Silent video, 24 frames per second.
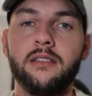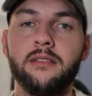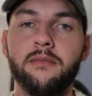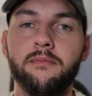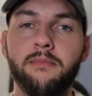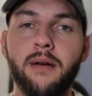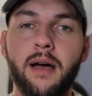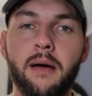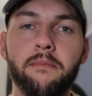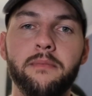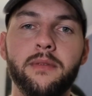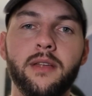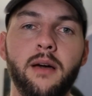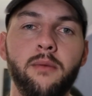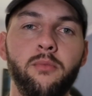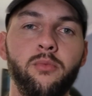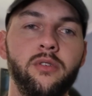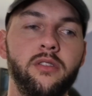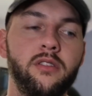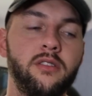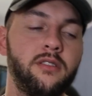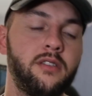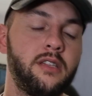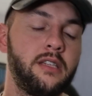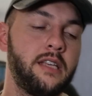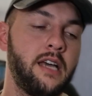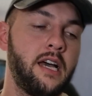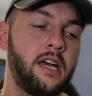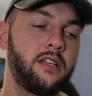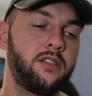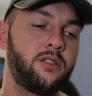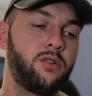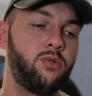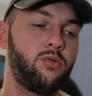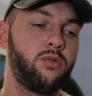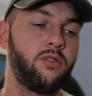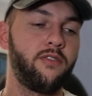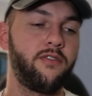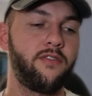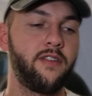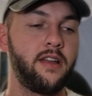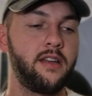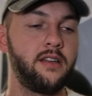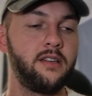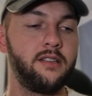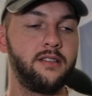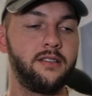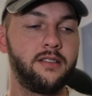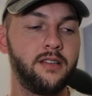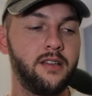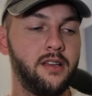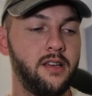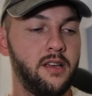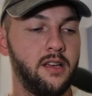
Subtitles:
pumped up with tall defenders,